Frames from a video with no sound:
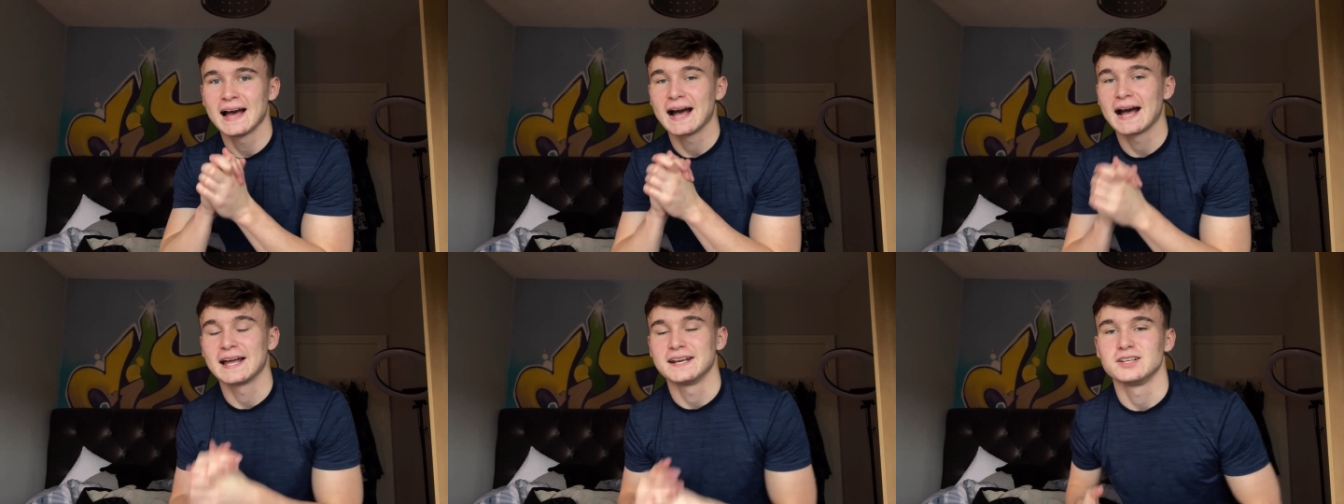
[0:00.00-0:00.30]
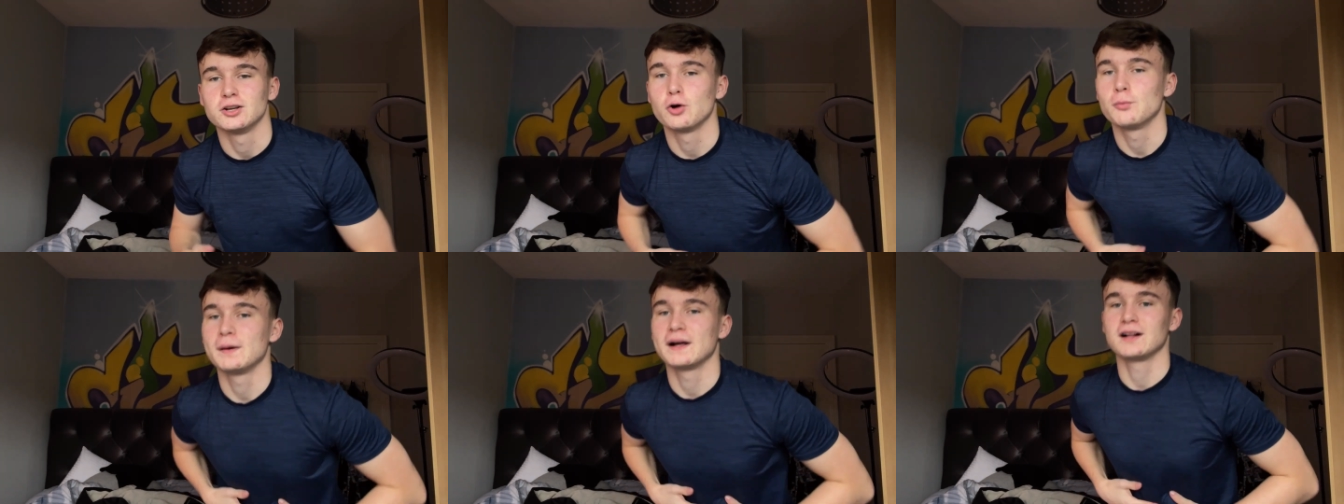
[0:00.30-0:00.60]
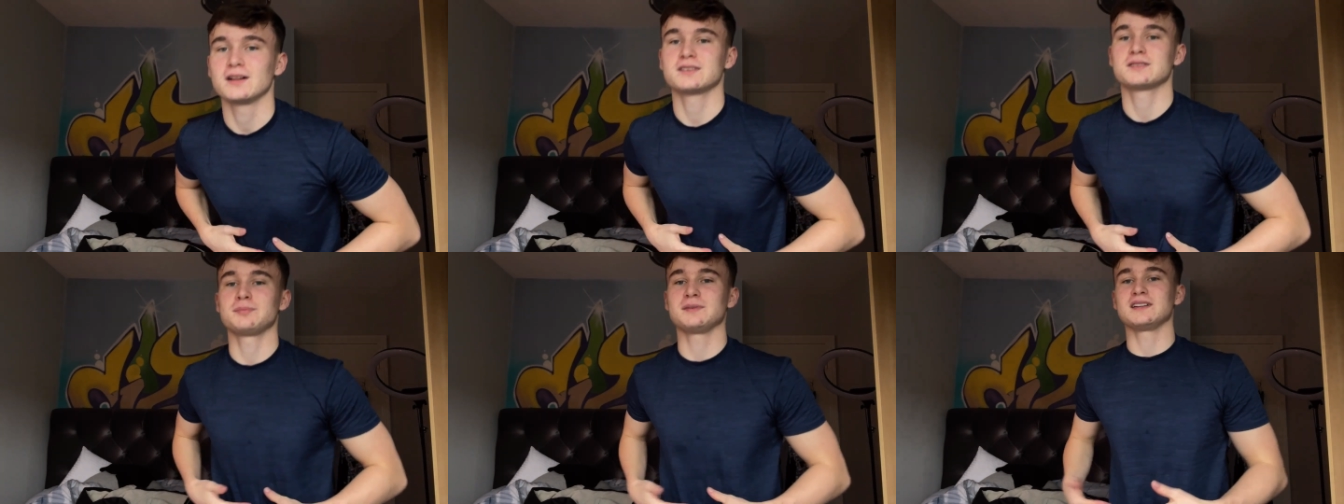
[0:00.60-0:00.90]
And no
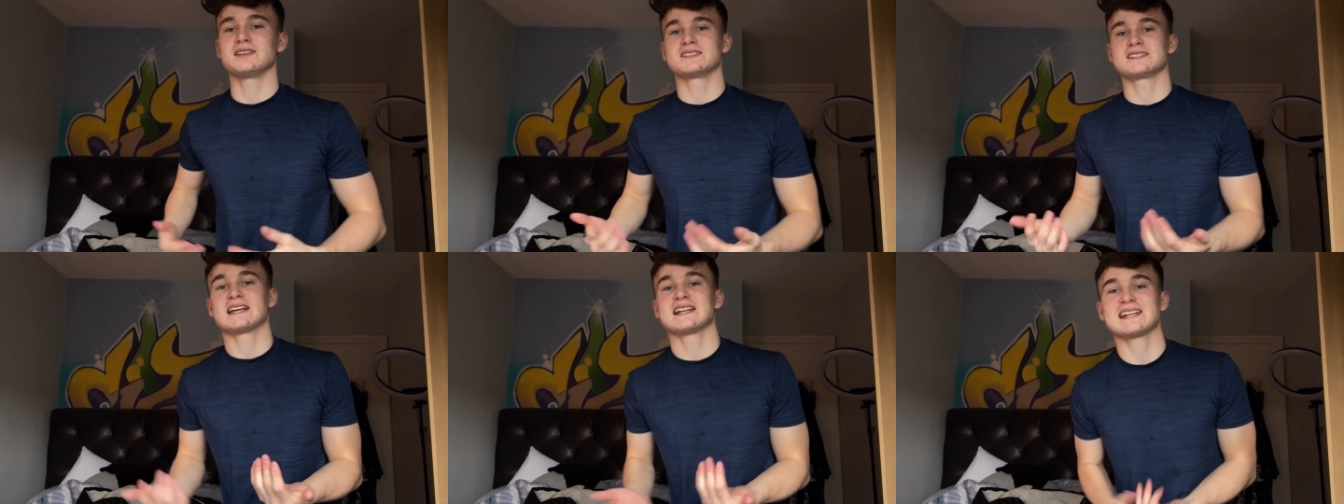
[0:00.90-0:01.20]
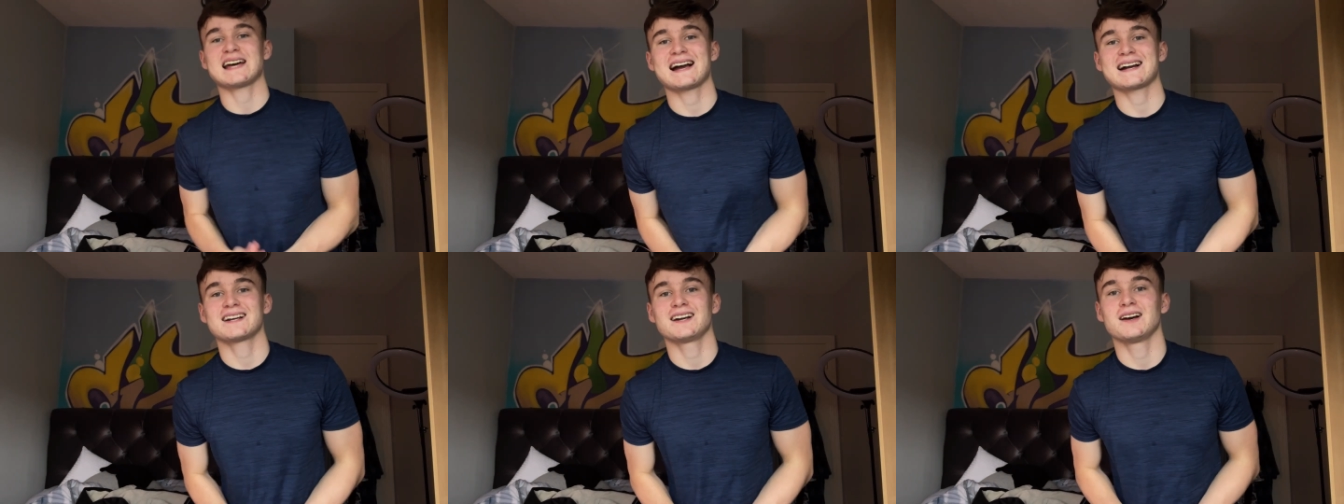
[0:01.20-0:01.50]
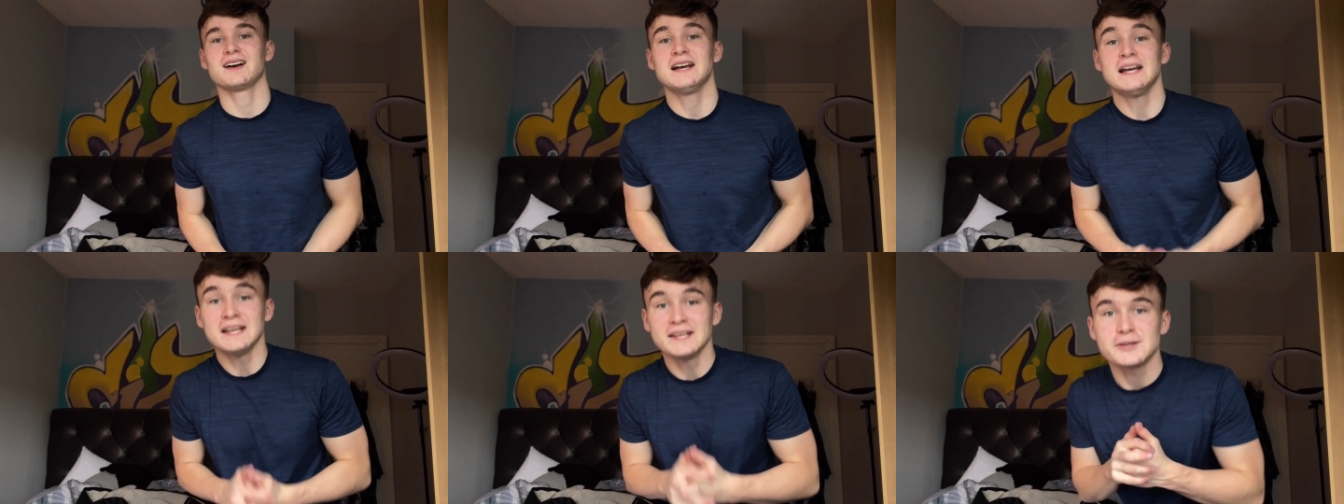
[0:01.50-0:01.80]
belt because
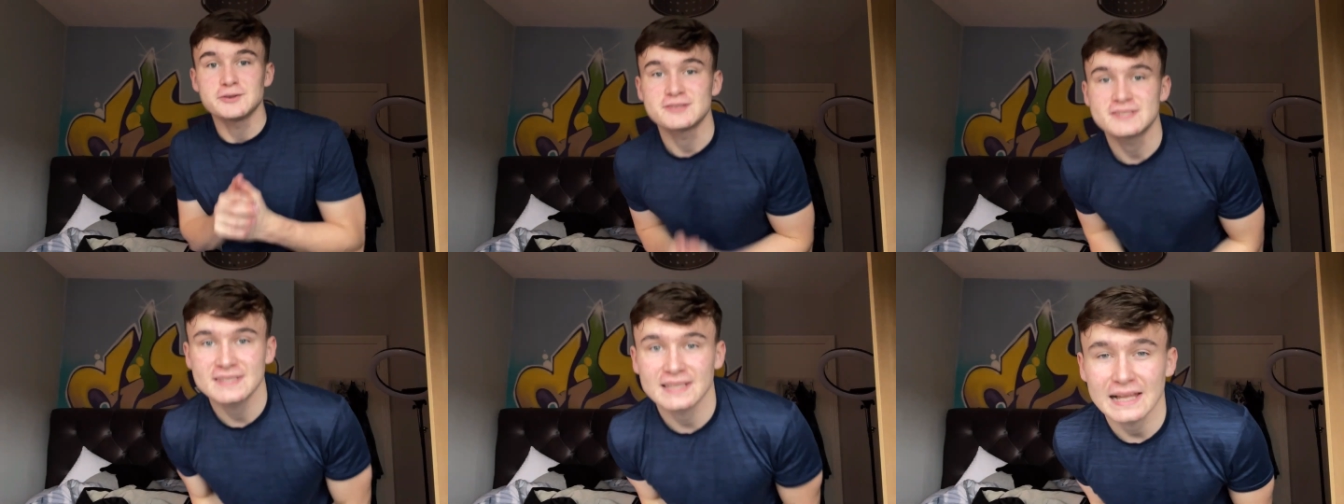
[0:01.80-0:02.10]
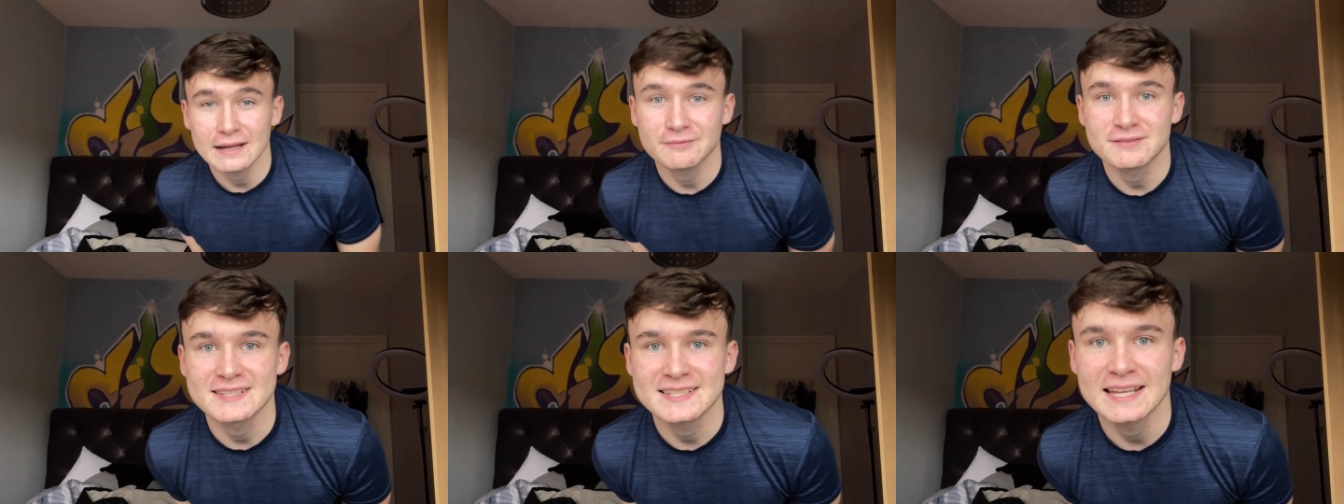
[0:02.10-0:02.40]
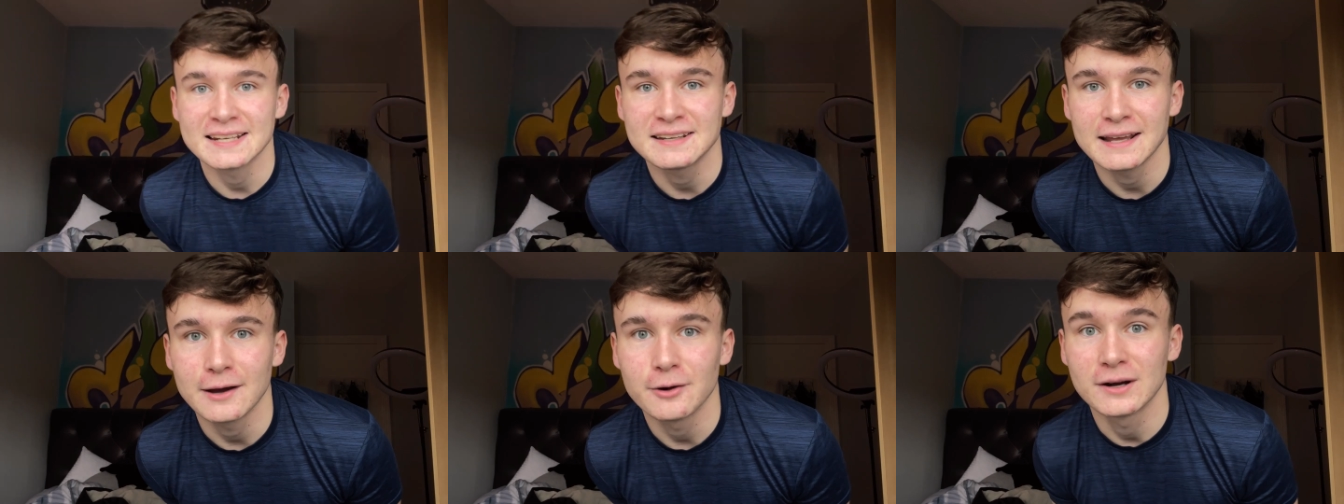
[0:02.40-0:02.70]
Anaka, you still haven't
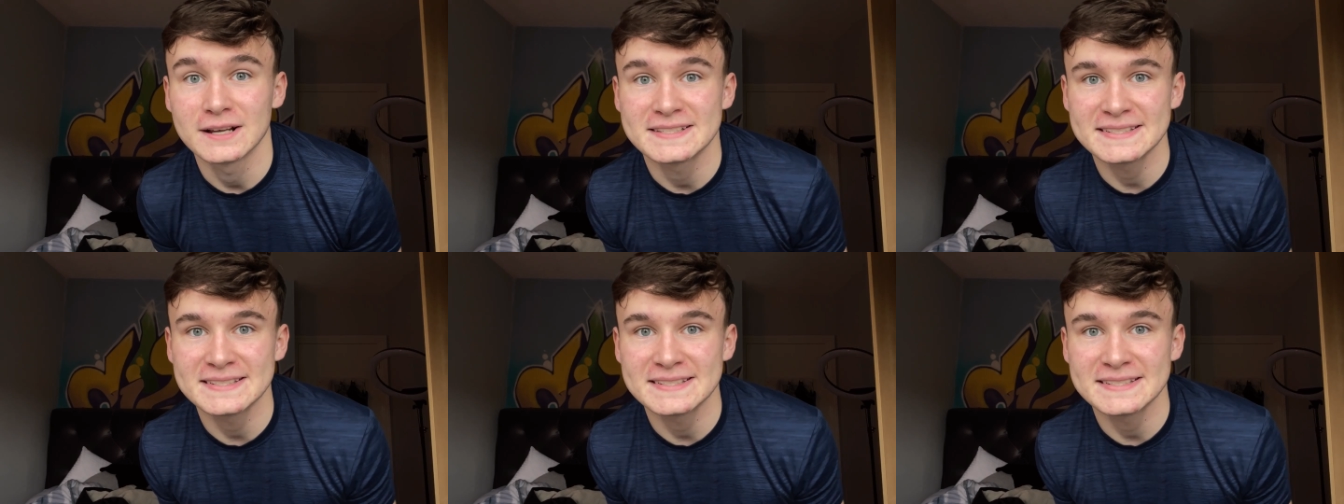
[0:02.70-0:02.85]
sent out.